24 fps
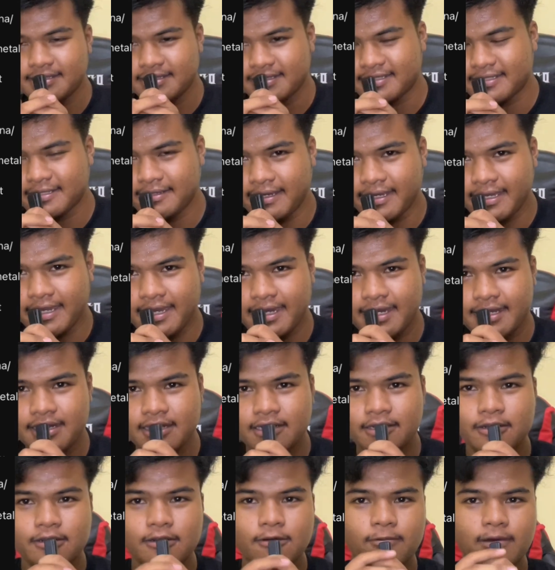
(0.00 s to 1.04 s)
so I kind
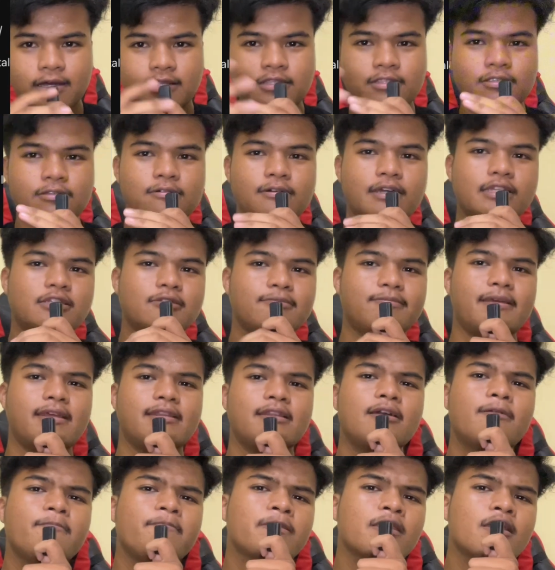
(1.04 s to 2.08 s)
of don't know what to
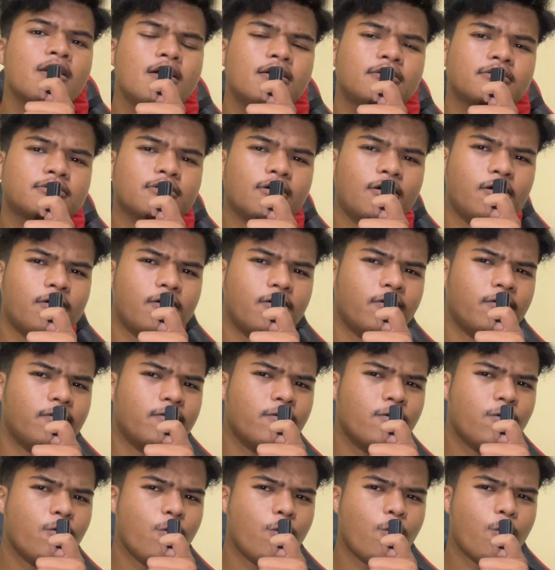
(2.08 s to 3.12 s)
explain,
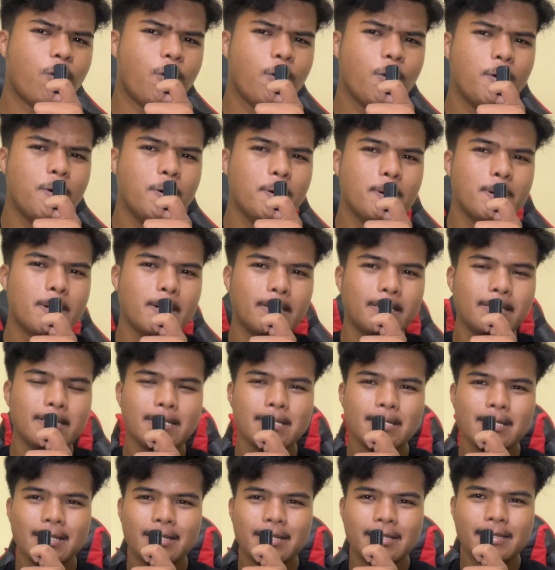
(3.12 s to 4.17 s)
so
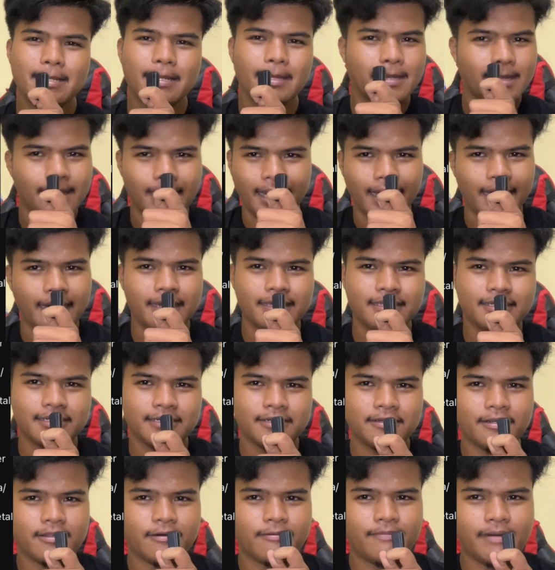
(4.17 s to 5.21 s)
I
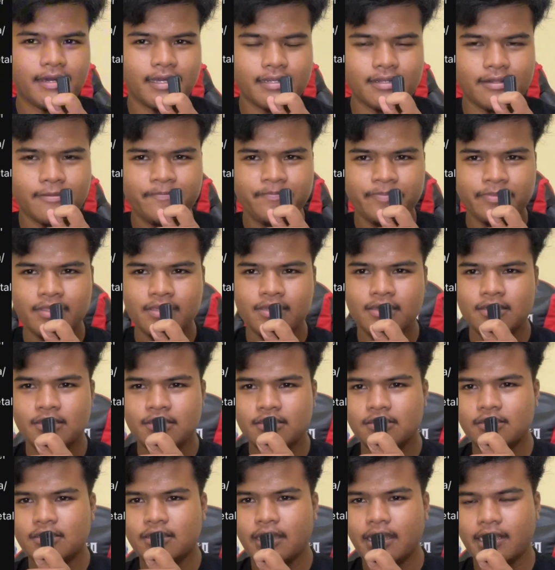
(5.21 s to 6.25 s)
actually don't know, but
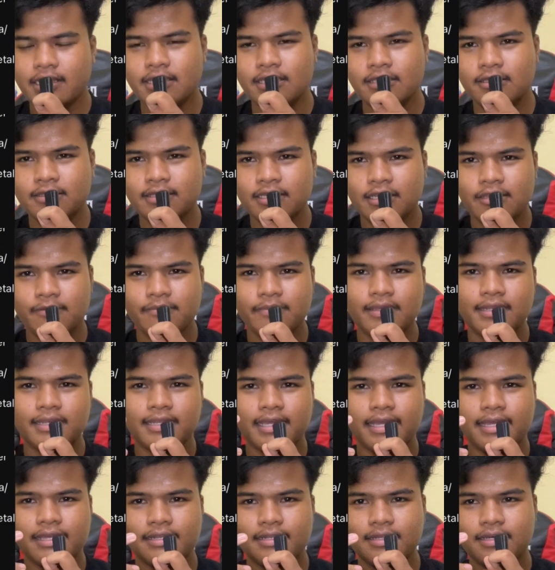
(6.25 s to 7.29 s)
I think you're telling me
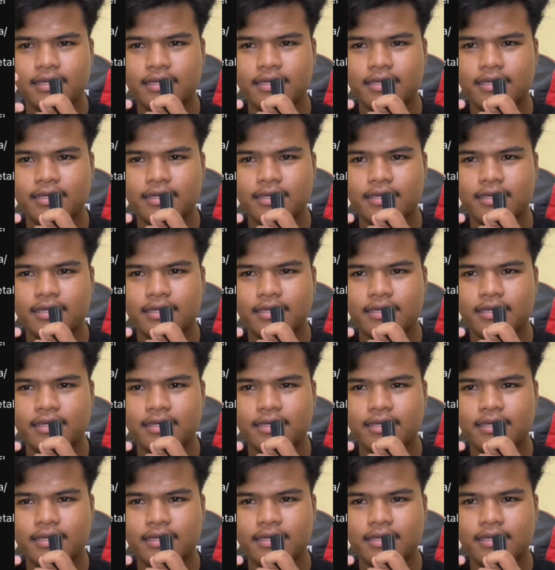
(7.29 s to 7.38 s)
that